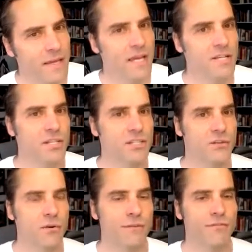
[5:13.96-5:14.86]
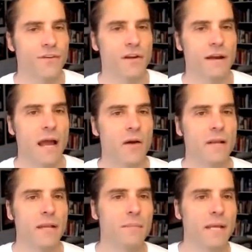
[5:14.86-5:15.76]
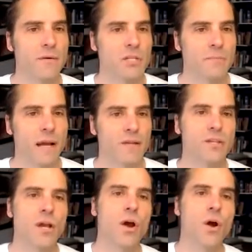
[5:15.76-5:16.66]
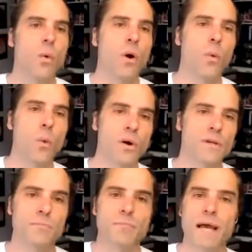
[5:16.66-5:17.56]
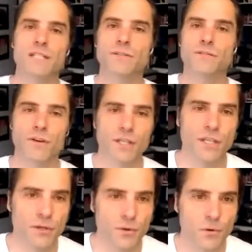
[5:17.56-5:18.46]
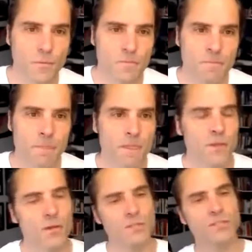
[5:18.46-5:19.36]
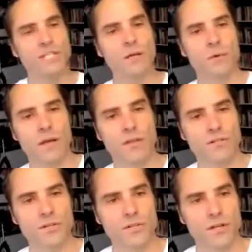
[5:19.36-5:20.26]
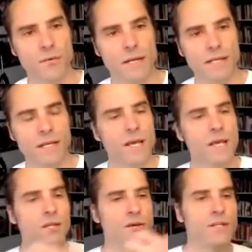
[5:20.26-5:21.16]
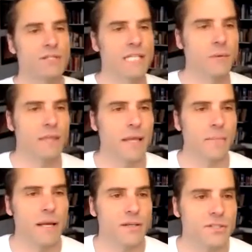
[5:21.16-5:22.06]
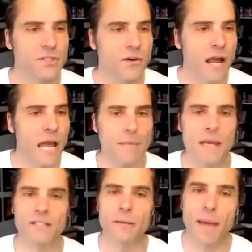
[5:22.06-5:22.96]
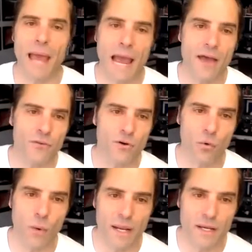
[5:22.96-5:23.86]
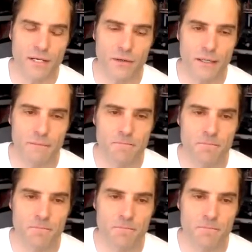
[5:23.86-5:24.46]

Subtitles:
is you sort of figure out in many respects what works best for you. You can see what others are doing. You can see what they might describe as a path or a way to do it.